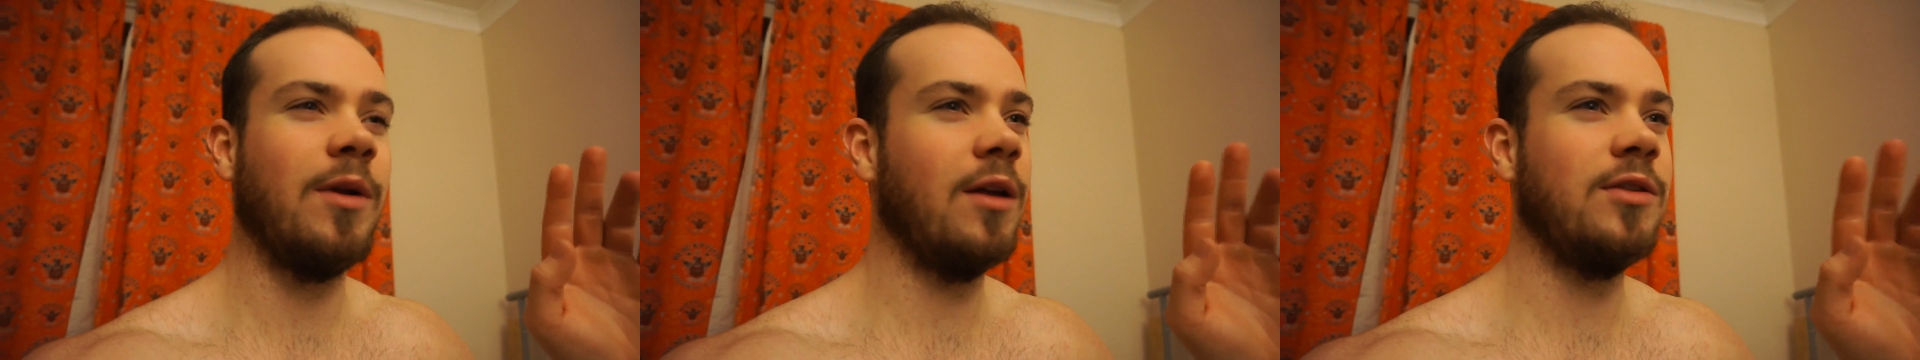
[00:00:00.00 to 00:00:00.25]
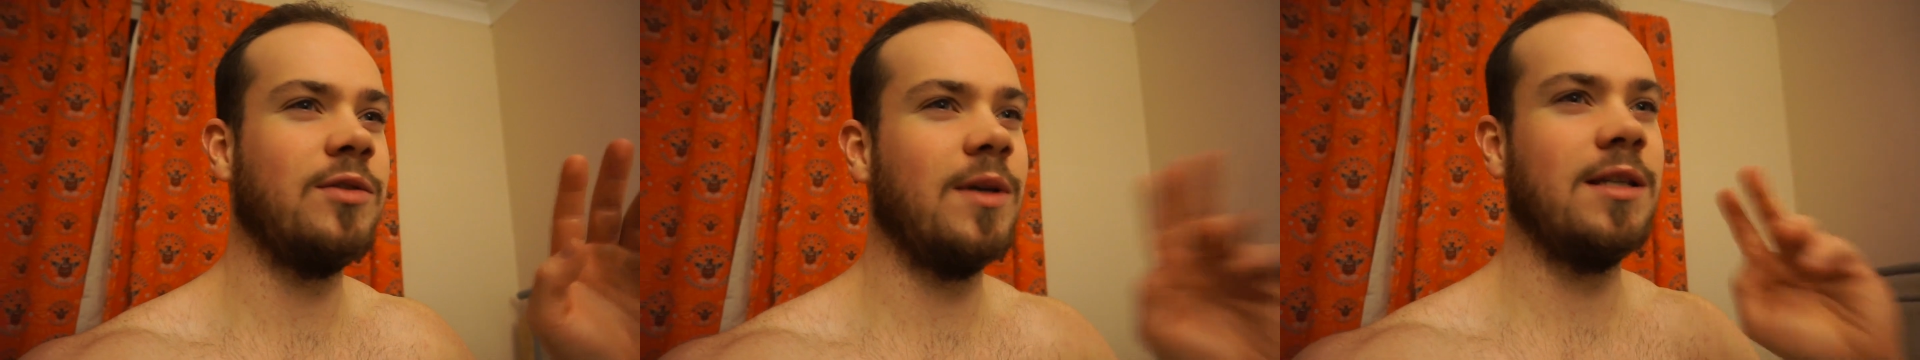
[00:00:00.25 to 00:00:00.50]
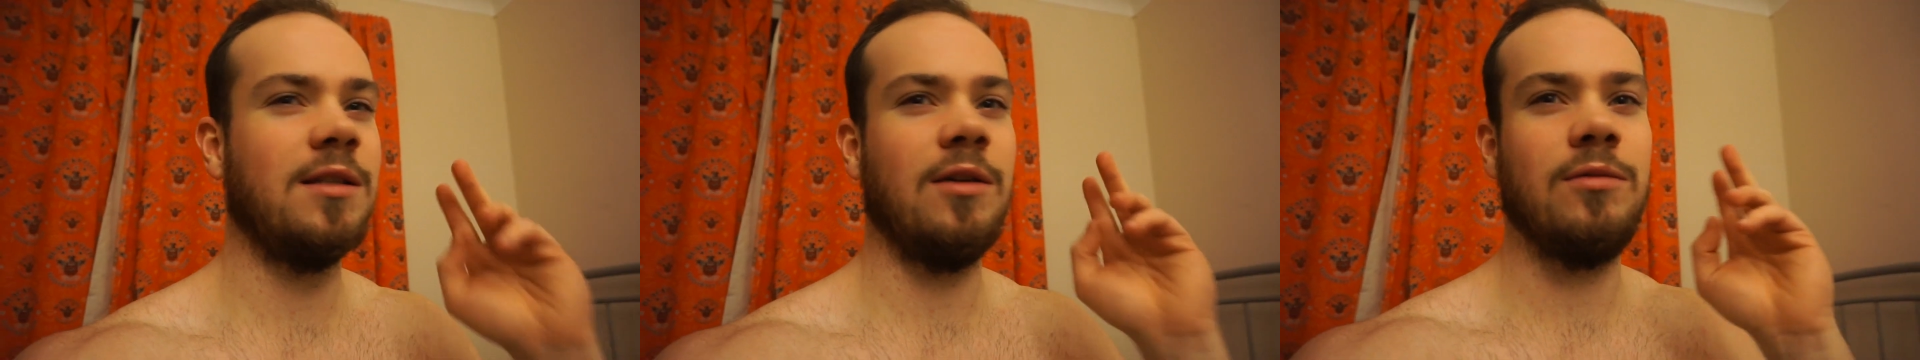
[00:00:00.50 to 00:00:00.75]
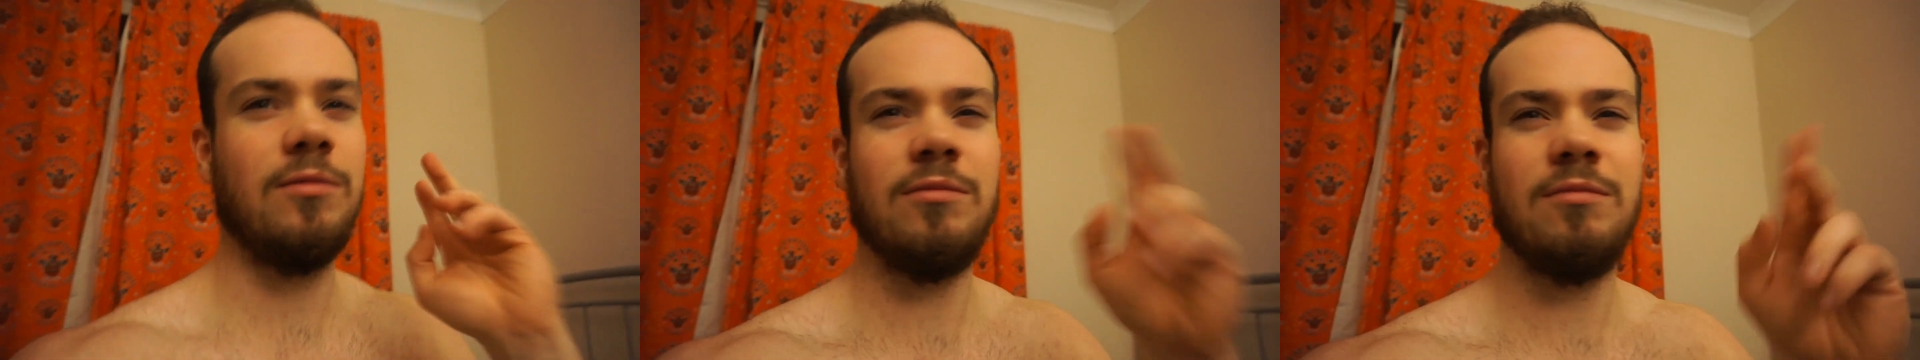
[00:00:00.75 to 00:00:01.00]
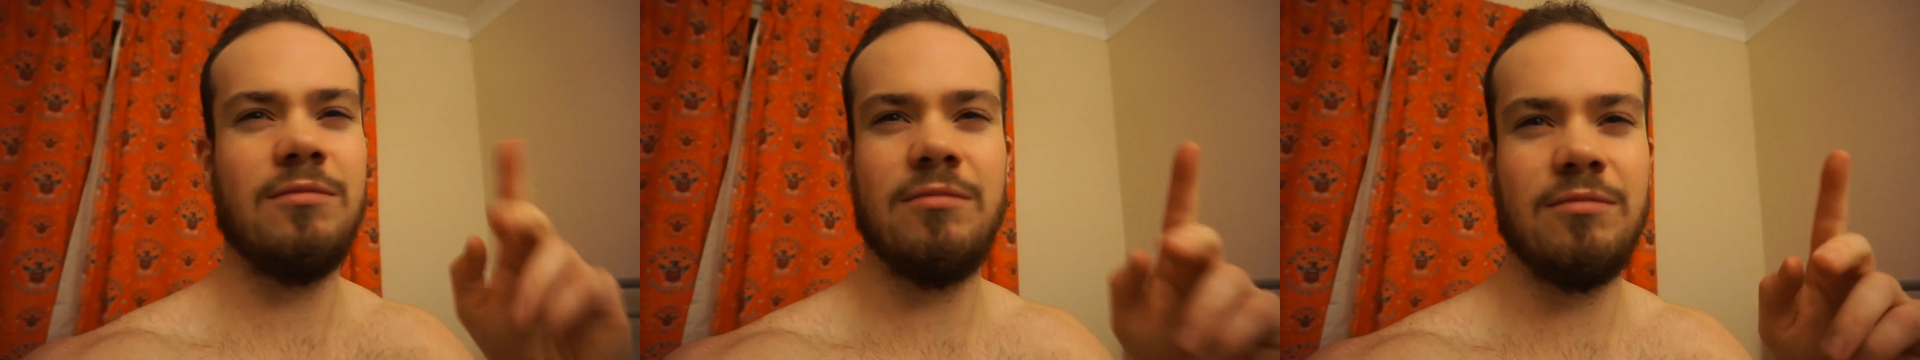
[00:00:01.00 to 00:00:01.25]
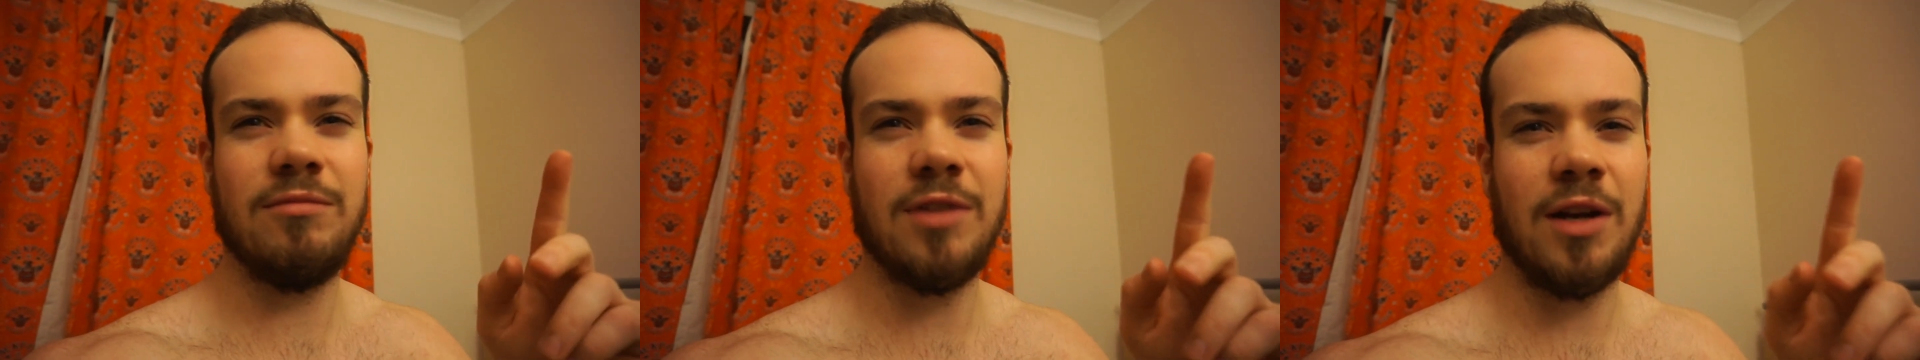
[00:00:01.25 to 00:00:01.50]
close to it, so
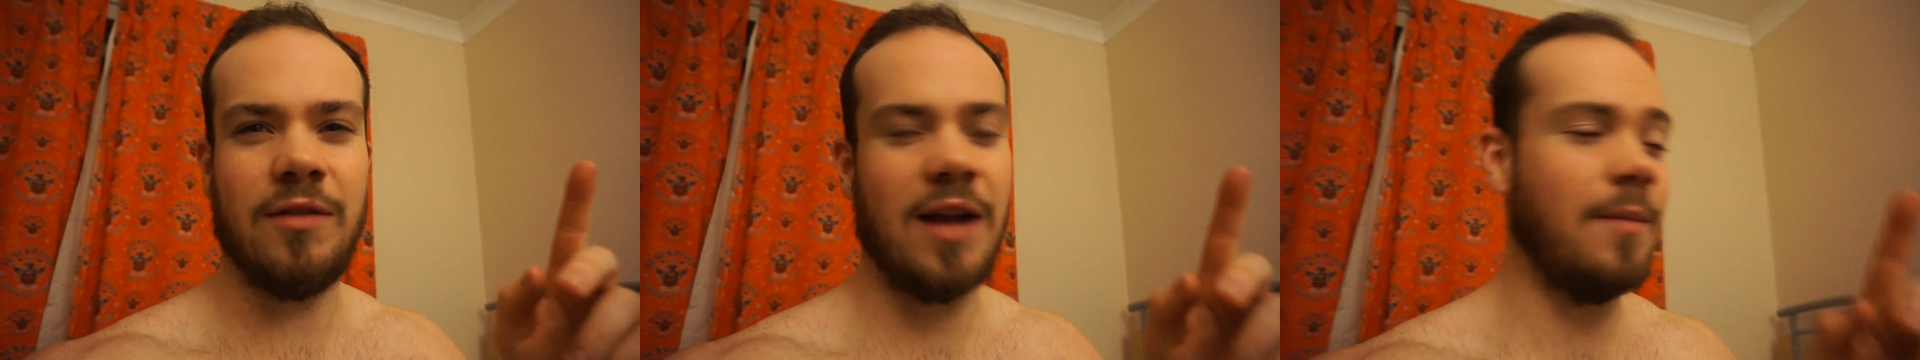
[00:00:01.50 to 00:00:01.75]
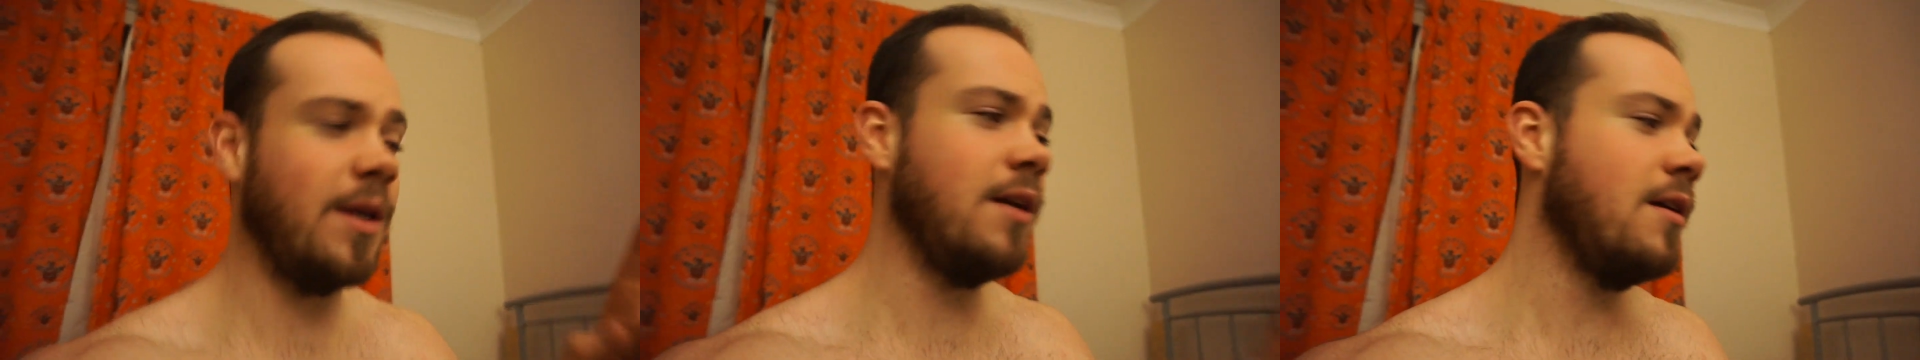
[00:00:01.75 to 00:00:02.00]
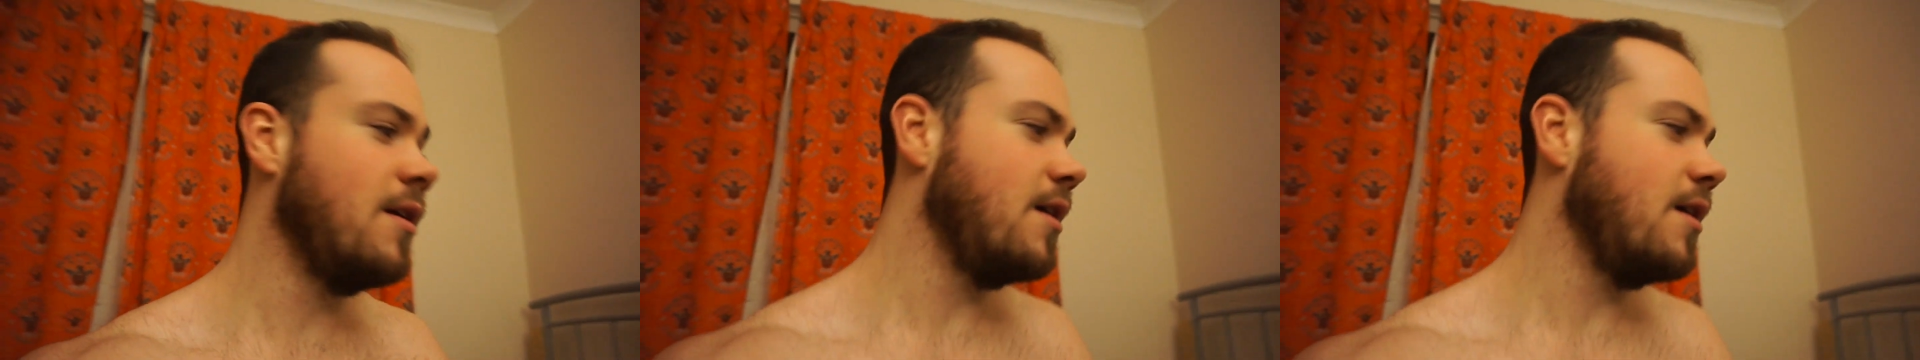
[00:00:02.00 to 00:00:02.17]
don't even at me.